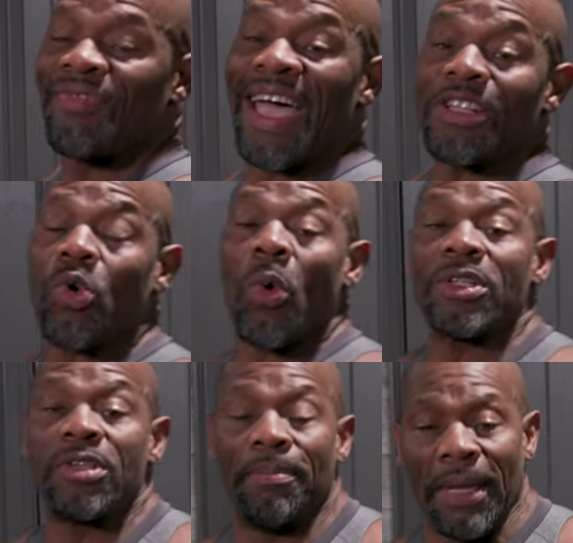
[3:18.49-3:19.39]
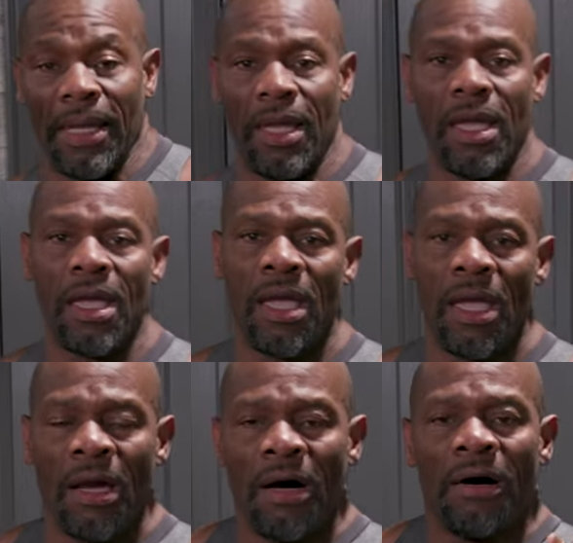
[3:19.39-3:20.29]
that's going to be
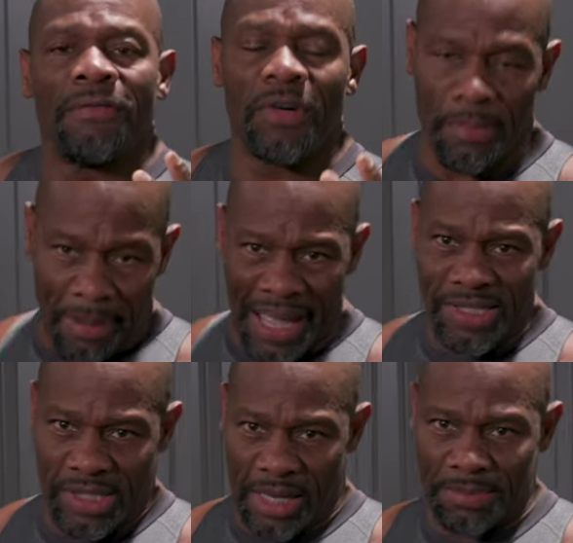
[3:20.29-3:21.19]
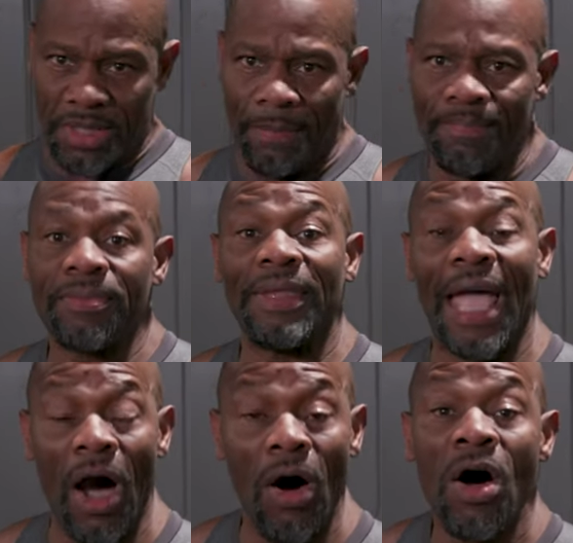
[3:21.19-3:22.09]
for the biceps.
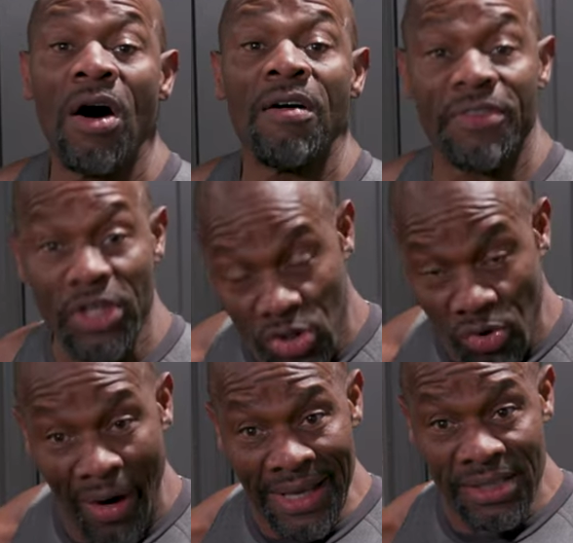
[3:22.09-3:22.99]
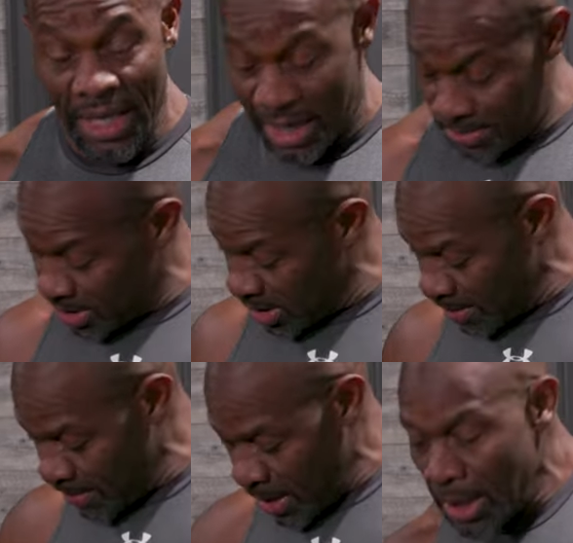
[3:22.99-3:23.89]
Now for the triceps,
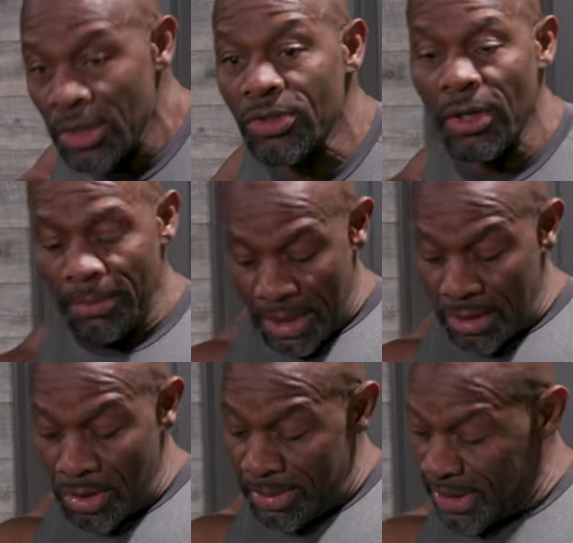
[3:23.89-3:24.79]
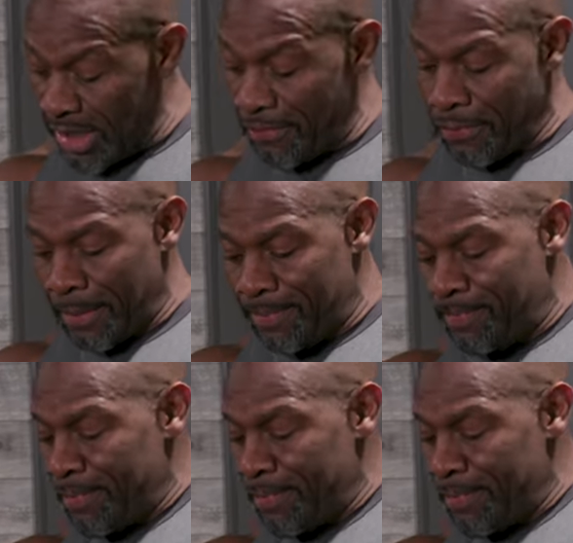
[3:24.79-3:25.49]
it's going to be a little bit different.